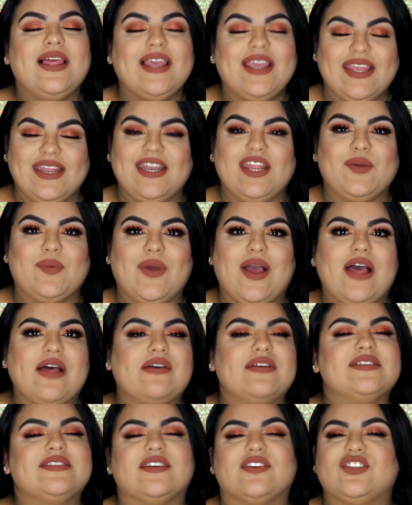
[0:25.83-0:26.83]
in a
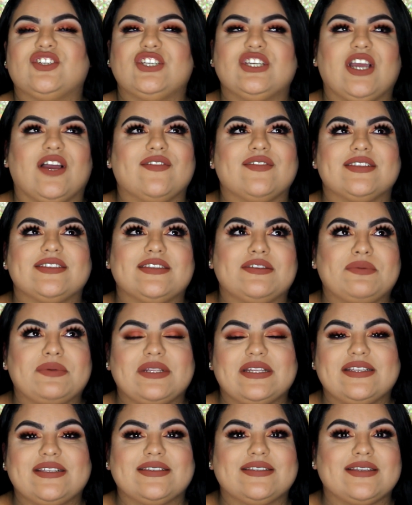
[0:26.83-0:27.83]
while until she obviously
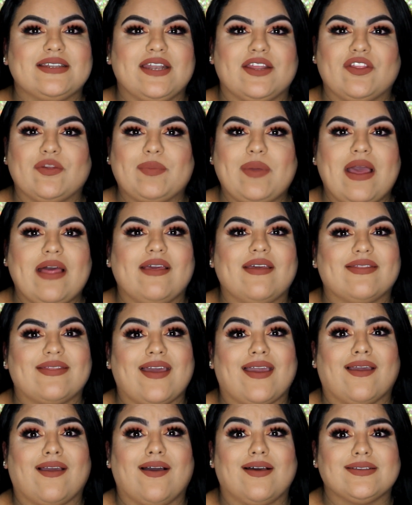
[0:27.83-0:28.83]
releases another palette
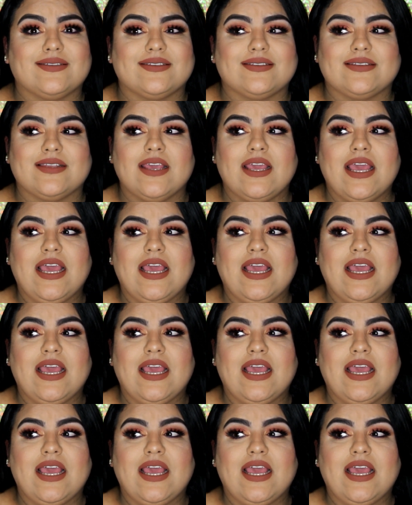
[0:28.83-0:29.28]
that caused